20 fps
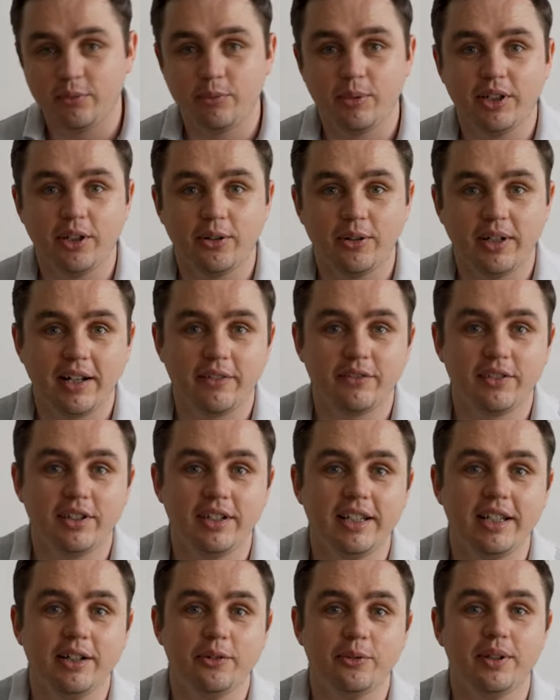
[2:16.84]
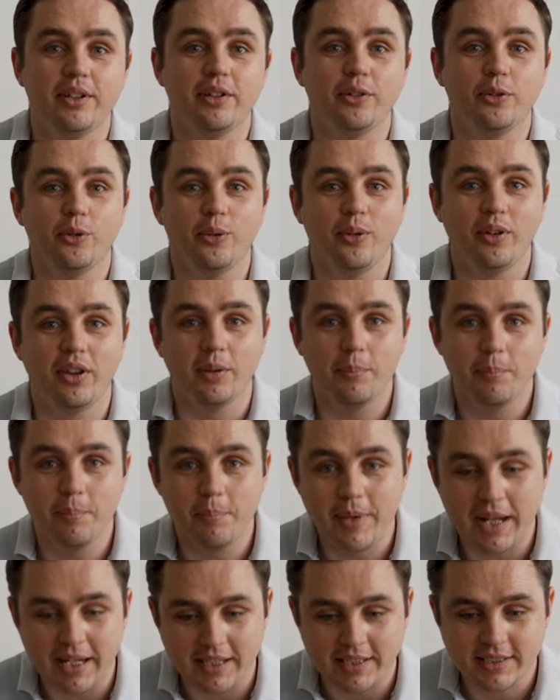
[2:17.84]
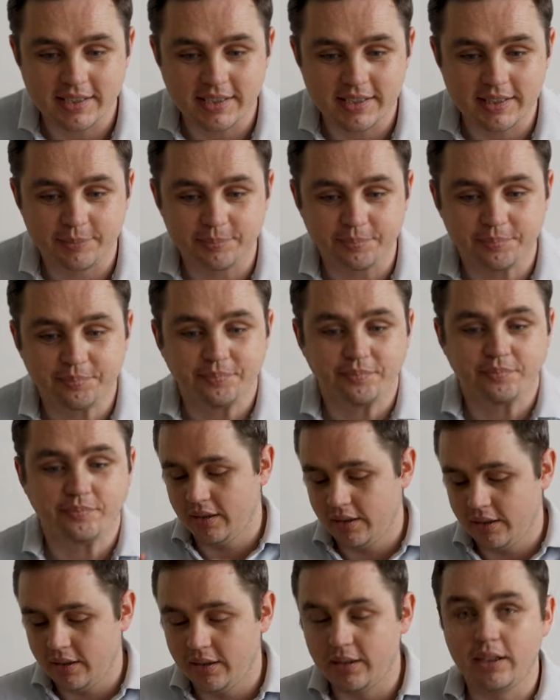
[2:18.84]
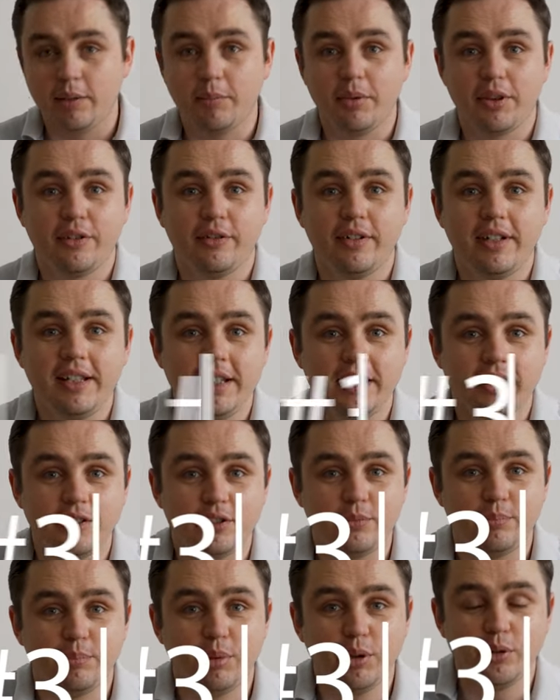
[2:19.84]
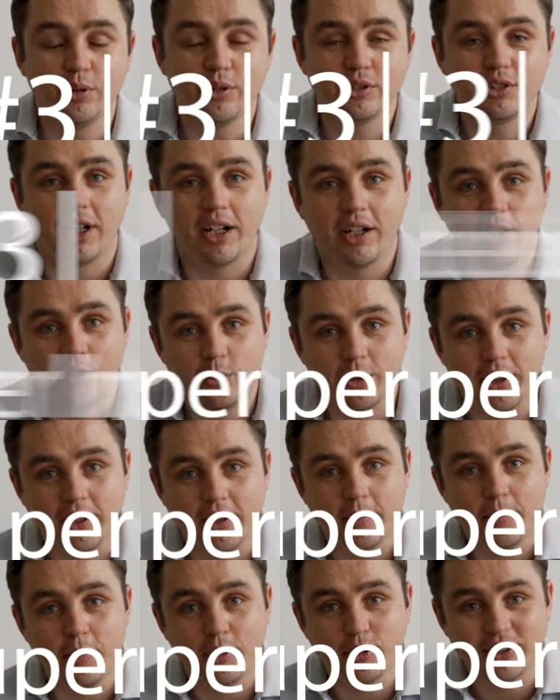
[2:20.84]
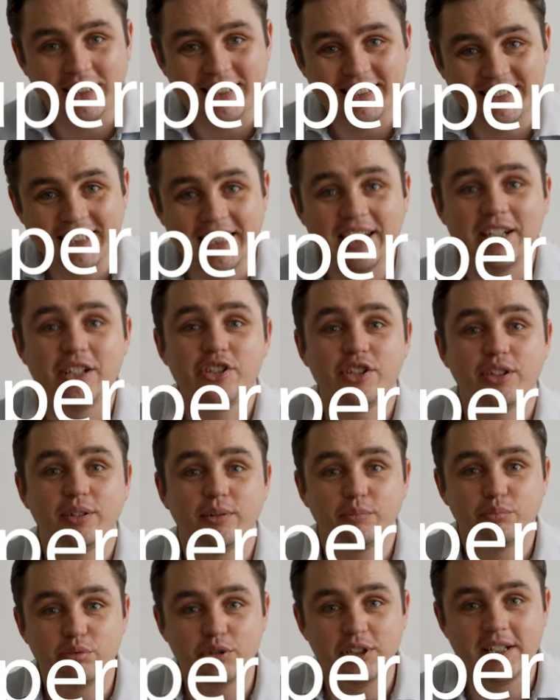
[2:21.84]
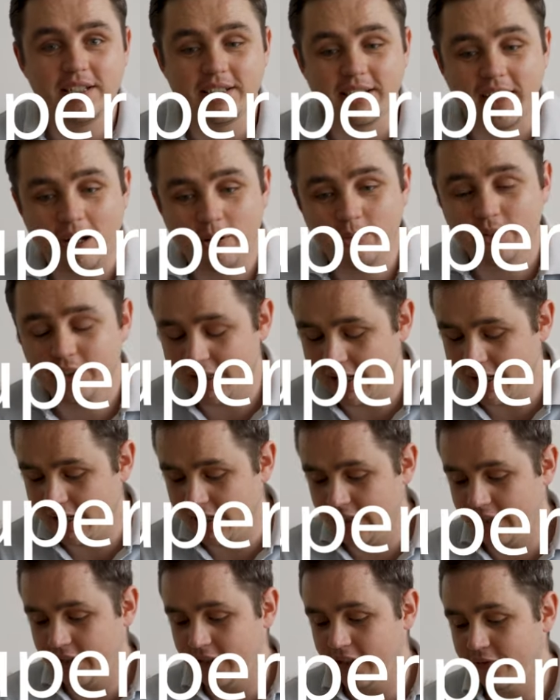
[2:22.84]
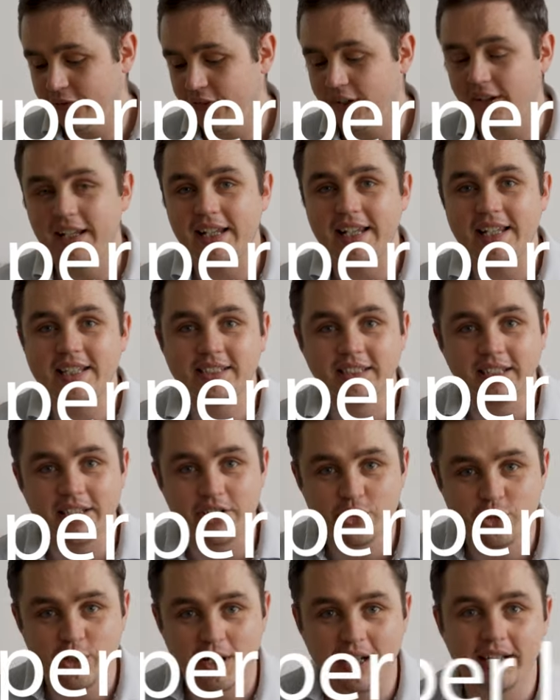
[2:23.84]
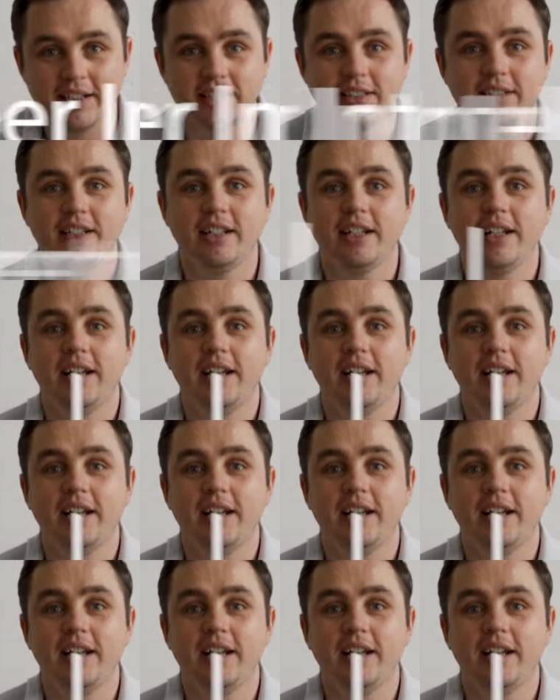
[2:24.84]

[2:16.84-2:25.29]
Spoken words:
we don't have to deal with all the mess. Number three, poodles are one of the most intelligent breeds out there. They're very easily trained.